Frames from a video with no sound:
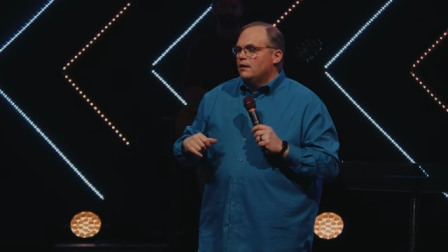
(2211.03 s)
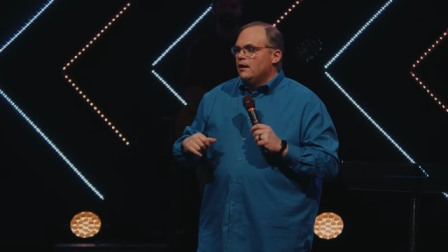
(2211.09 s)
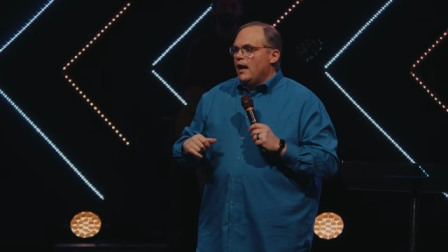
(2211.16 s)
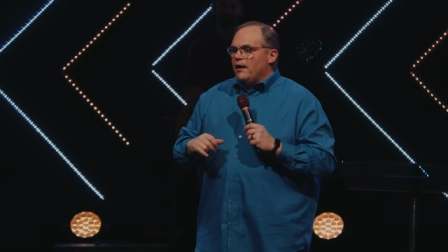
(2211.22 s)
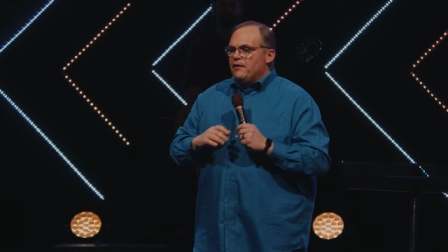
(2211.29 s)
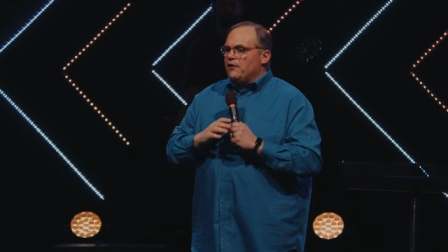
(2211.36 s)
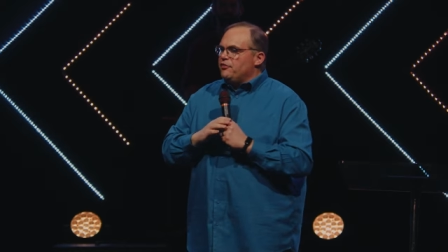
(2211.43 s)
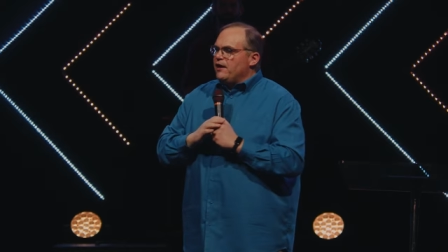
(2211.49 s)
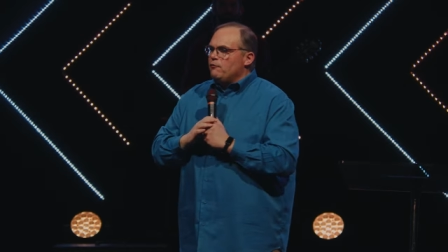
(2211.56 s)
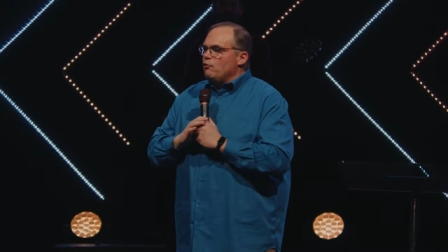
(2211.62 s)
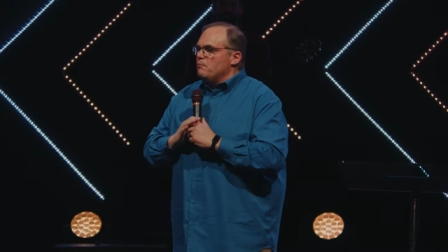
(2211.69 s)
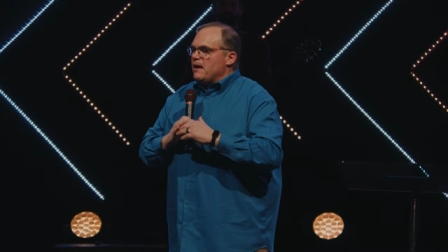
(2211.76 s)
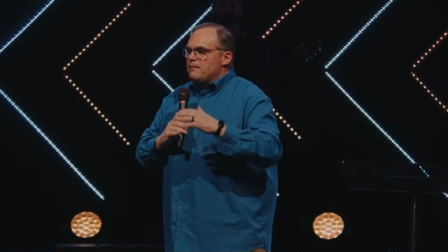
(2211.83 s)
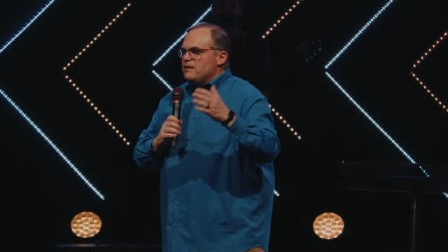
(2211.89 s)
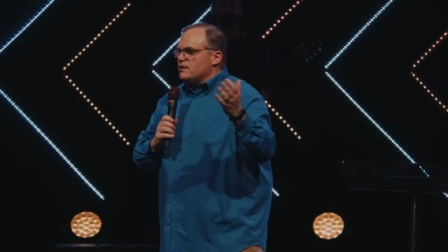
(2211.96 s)
And they think, well,
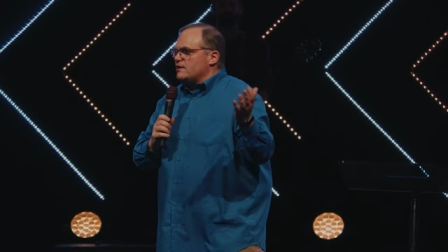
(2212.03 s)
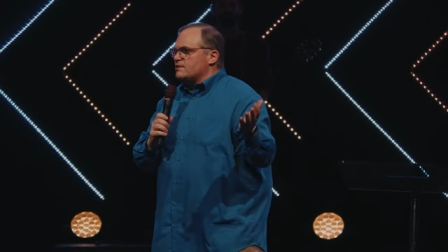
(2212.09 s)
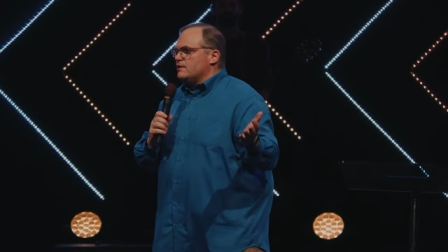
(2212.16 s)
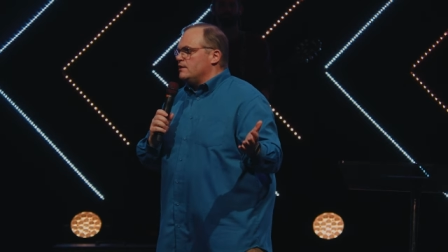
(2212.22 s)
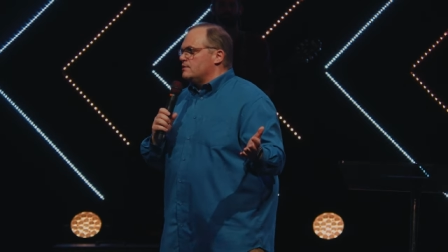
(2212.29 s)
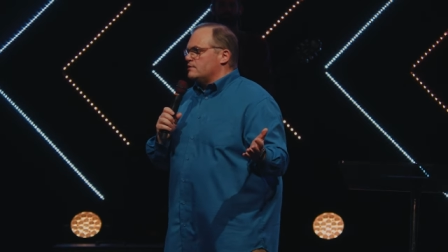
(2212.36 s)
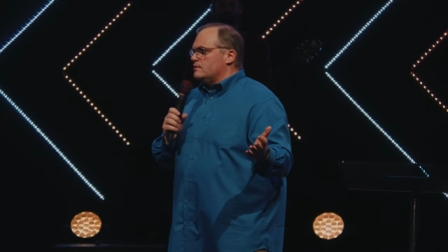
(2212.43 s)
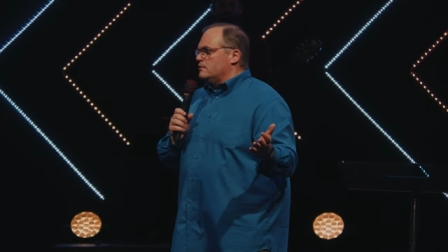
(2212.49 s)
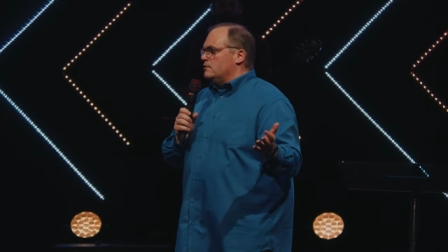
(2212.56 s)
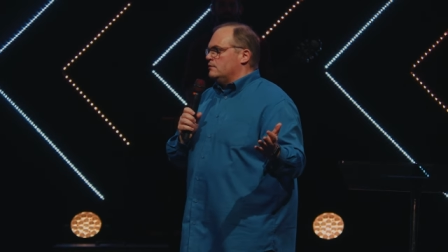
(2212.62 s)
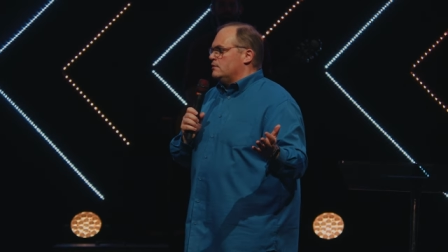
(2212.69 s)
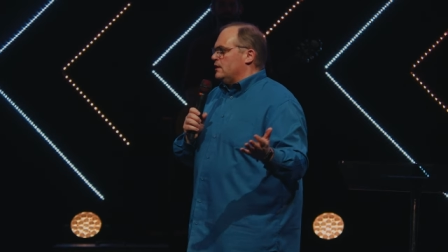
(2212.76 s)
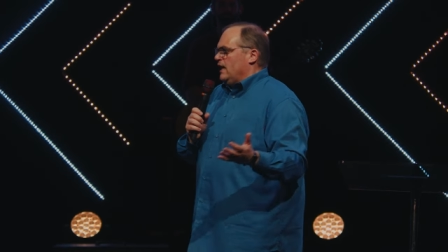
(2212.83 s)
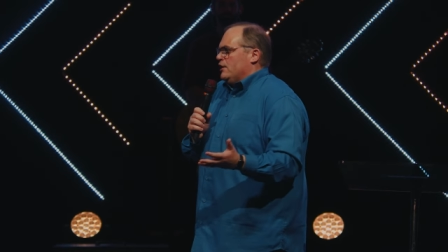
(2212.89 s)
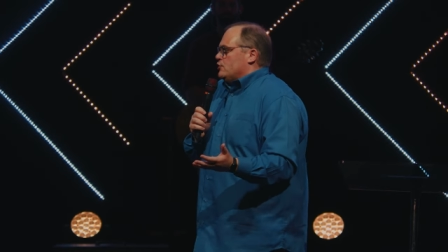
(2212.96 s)
maybe this is
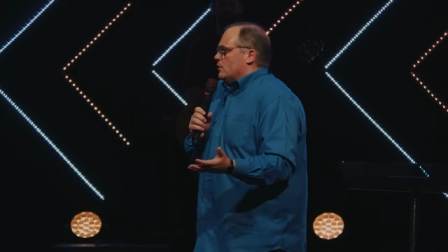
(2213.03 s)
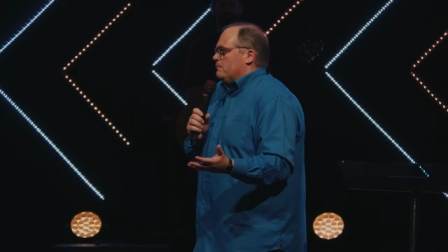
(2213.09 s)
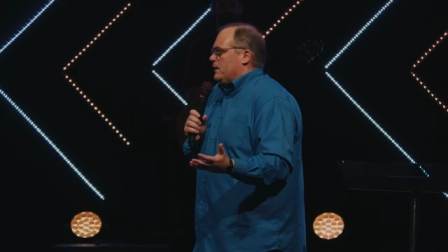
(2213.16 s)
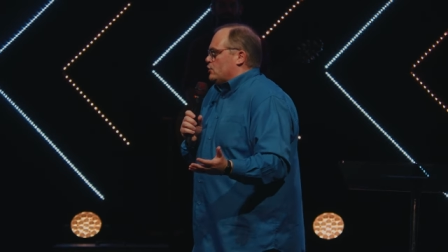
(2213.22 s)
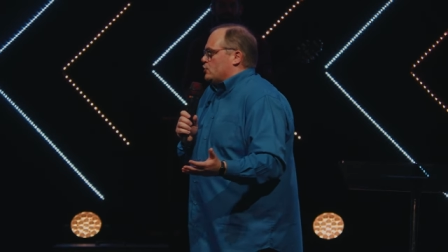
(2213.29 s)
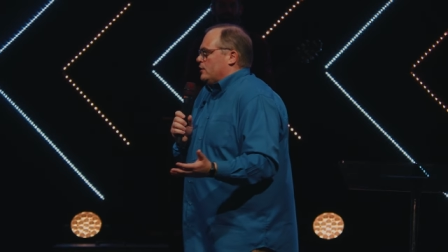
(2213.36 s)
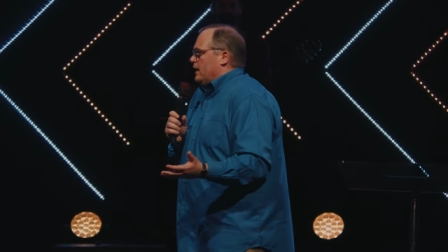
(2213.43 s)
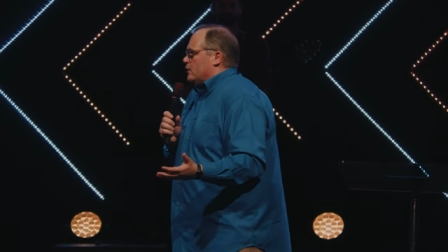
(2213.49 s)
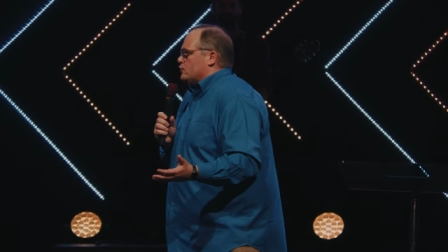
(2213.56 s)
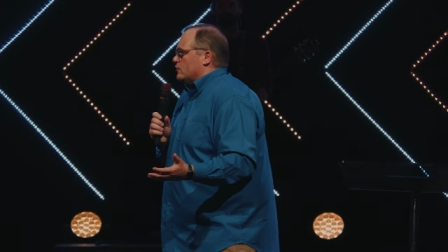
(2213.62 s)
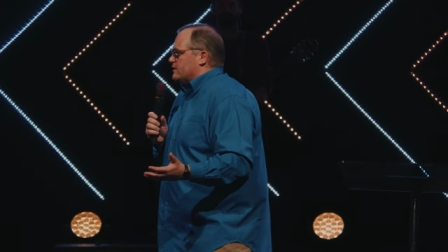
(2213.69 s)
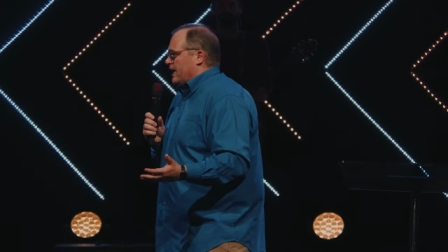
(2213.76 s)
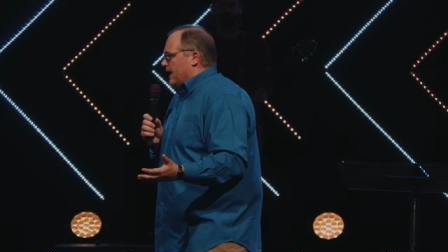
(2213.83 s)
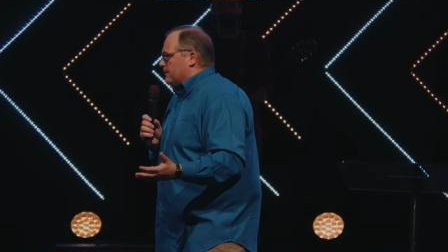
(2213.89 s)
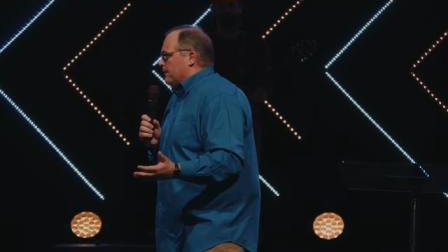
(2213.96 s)
the intermission
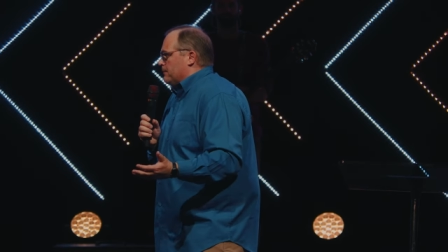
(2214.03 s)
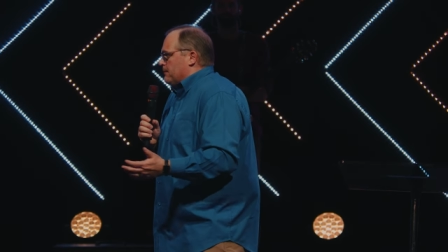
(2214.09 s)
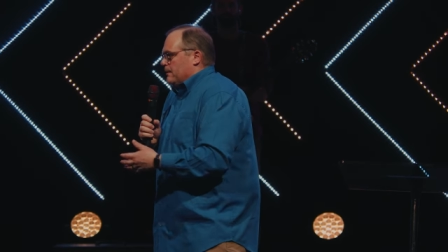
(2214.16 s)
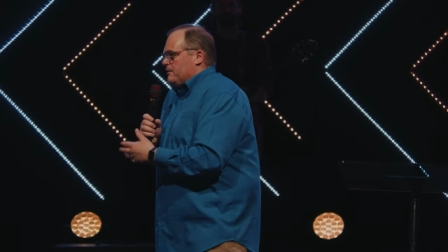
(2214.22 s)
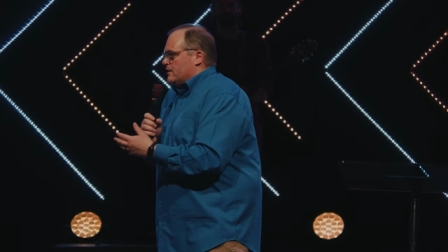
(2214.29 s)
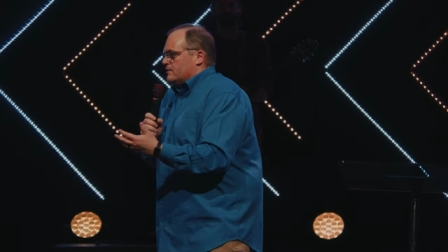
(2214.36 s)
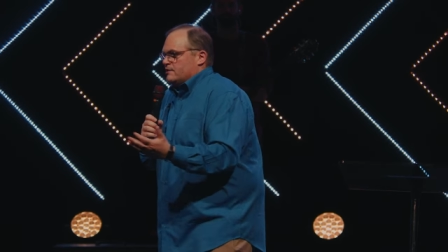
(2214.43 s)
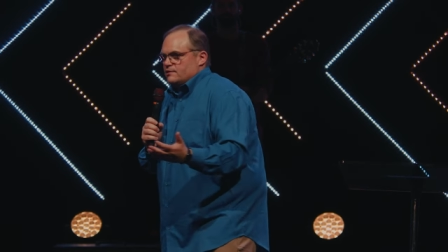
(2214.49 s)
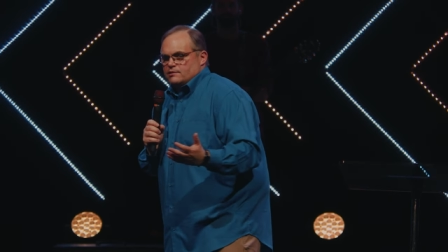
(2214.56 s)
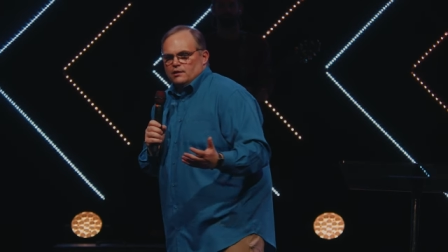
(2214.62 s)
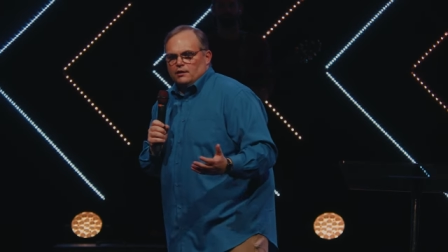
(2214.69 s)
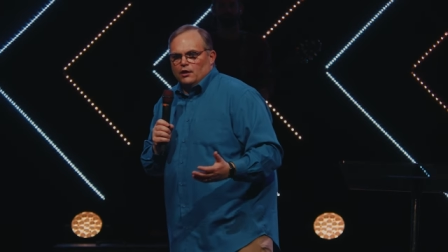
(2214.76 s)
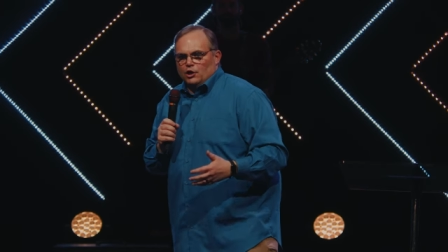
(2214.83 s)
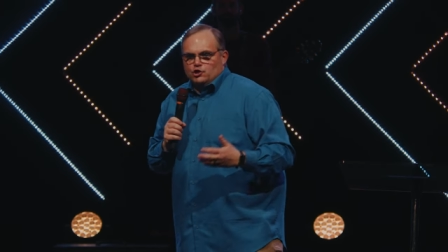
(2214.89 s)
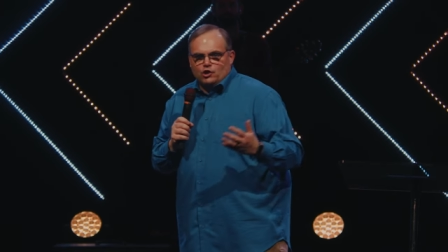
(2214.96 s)
entertainment. Maybe this is
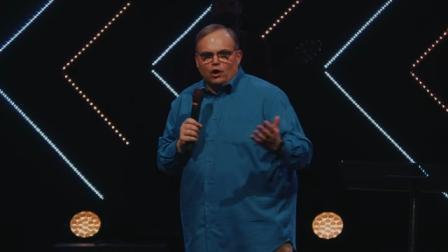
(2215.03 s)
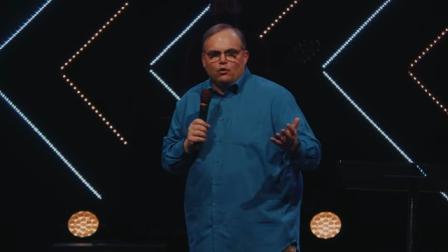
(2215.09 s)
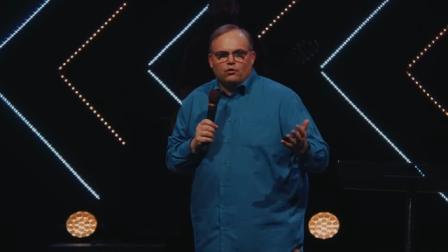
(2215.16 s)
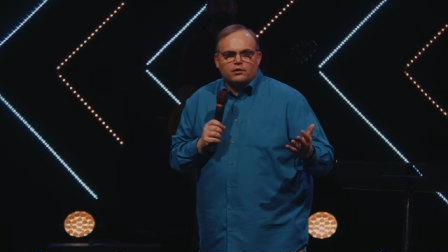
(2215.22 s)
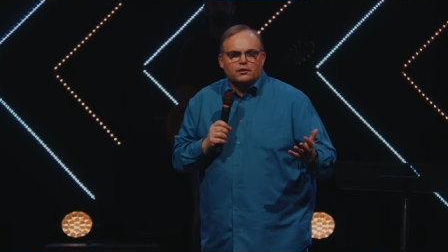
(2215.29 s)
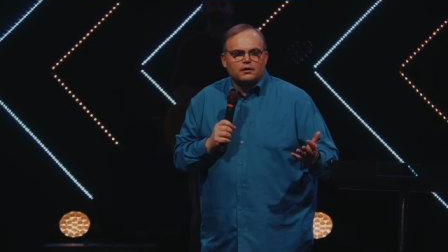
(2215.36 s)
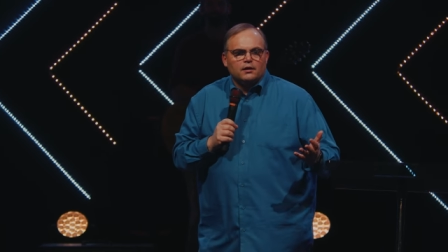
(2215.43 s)
a joke.